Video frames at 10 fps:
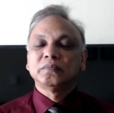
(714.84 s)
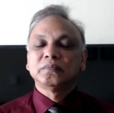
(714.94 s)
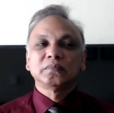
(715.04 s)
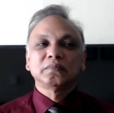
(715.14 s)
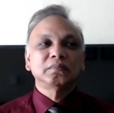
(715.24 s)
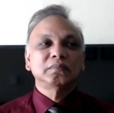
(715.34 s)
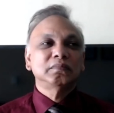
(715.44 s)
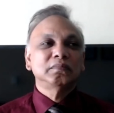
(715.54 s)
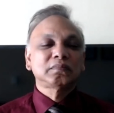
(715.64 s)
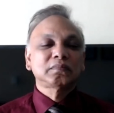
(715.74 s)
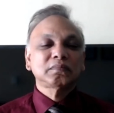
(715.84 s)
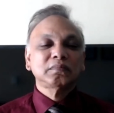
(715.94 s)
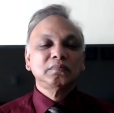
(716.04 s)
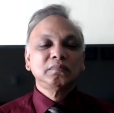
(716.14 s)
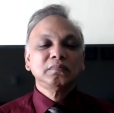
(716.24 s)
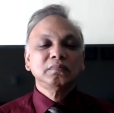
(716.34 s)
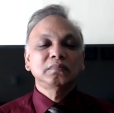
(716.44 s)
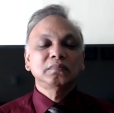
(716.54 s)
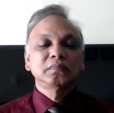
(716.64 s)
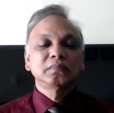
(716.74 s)

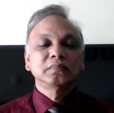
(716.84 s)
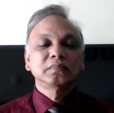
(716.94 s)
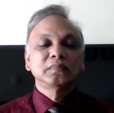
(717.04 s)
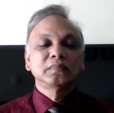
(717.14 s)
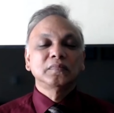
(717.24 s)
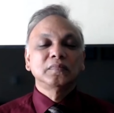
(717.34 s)
[no speech]